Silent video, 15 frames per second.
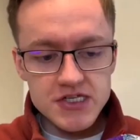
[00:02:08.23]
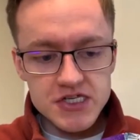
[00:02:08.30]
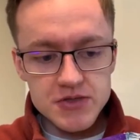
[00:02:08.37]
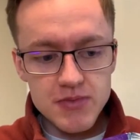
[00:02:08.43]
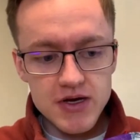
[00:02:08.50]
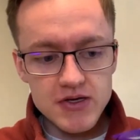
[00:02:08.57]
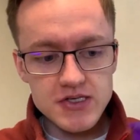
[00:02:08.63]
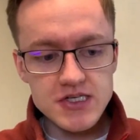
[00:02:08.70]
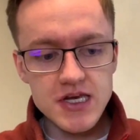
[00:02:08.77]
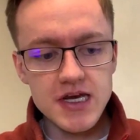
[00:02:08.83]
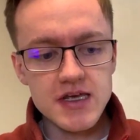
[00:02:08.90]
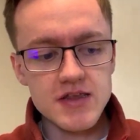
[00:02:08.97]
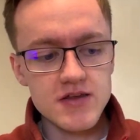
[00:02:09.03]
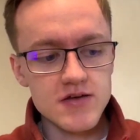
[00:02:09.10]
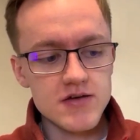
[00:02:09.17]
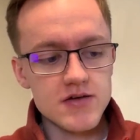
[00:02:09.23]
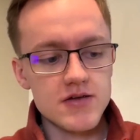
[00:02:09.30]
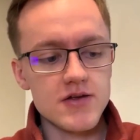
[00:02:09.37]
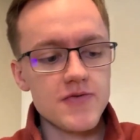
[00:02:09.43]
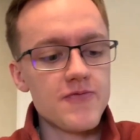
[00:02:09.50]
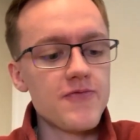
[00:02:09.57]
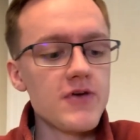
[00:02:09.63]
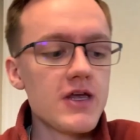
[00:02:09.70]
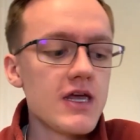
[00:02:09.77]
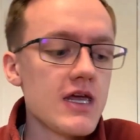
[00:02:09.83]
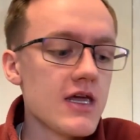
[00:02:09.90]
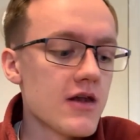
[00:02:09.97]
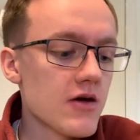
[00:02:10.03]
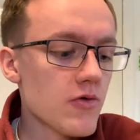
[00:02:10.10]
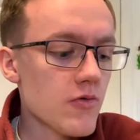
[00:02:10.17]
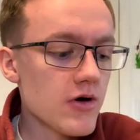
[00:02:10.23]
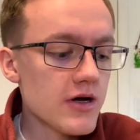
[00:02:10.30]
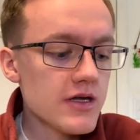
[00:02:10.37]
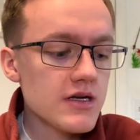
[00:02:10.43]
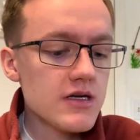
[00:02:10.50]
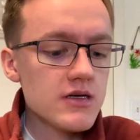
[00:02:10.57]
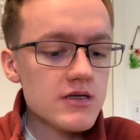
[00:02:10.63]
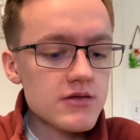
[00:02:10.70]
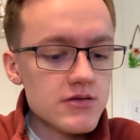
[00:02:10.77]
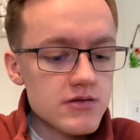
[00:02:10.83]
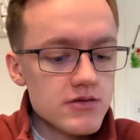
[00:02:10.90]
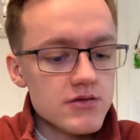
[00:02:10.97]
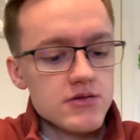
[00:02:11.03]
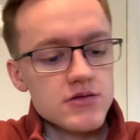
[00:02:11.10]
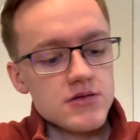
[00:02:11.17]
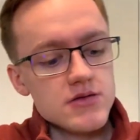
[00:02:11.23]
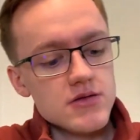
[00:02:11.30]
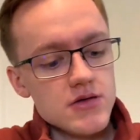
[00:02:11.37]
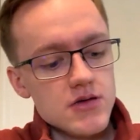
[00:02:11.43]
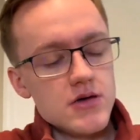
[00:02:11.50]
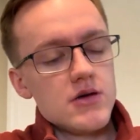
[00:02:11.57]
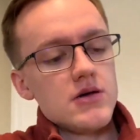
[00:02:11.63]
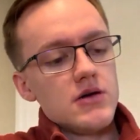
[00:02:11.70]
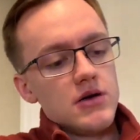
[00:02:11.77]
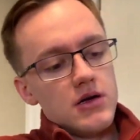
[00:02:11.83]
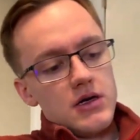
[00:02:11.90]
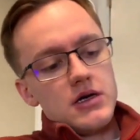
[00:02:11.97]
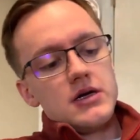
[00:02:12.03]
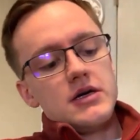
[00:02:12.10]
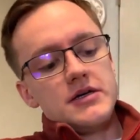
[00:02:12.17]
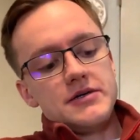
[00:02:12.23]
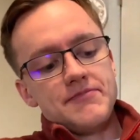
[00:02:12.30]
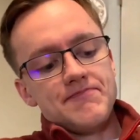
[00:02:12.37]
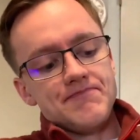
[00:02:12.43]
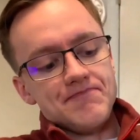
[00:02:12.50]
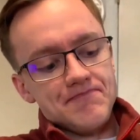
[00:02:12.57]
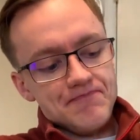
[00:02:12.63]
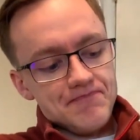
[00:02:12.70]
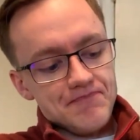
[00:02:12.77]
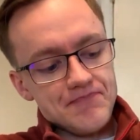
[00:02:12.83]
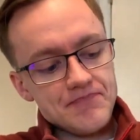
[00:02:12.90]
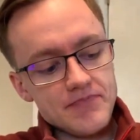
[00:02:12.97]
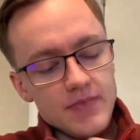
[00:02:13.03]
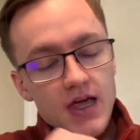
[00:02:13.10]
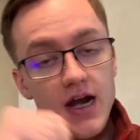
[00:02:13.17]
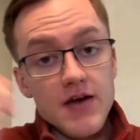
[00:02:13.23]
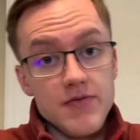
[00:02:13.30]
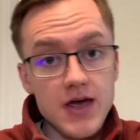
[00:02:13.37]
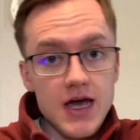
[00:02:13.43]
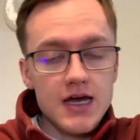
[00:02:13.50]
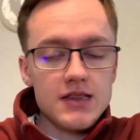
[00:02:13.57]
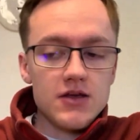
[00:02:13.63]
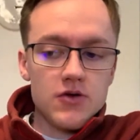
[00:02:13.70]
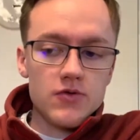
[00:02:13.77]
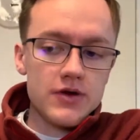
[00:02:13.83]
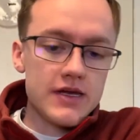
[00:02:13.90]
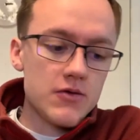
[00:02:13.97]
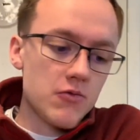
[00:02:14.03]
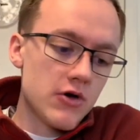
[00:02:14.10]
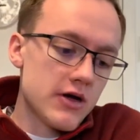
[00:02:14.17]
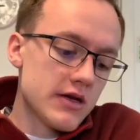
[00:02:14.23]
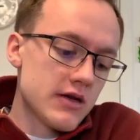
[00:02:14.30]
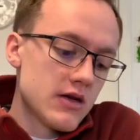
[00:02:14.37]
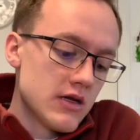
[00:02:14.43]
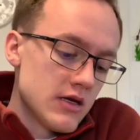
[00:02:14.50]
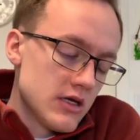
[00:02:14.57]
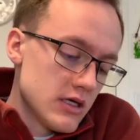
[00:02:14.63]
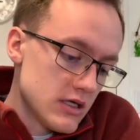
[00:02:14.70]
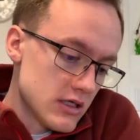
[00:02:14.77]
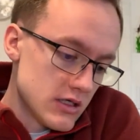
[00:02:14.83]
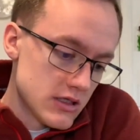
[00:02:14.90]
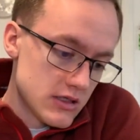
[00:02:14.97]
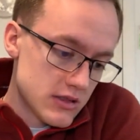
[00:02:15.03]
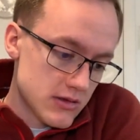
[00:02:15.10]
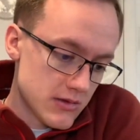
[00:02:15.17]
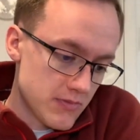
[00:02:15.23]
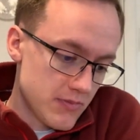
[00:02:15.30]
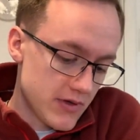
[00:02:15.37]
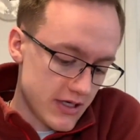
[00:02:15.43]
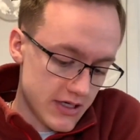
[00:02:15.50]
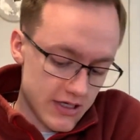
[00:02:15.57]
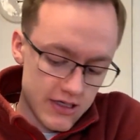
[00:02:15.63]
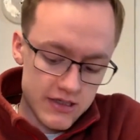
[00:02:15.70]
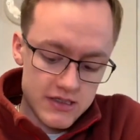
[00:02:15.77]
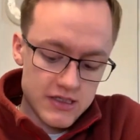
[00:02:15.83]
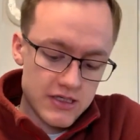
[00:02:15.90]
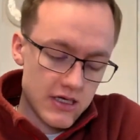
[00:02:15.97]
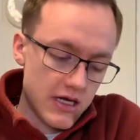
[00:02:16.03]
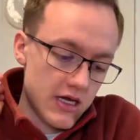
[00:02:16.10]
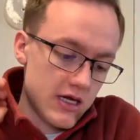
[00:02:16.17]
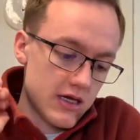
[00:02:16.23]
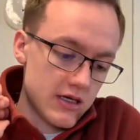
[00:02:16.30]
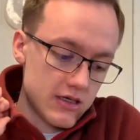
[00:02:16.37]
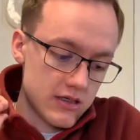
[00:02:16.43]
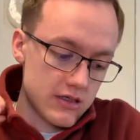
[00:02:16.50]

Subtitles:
smells like the fajita one that I've had, the green one, but it's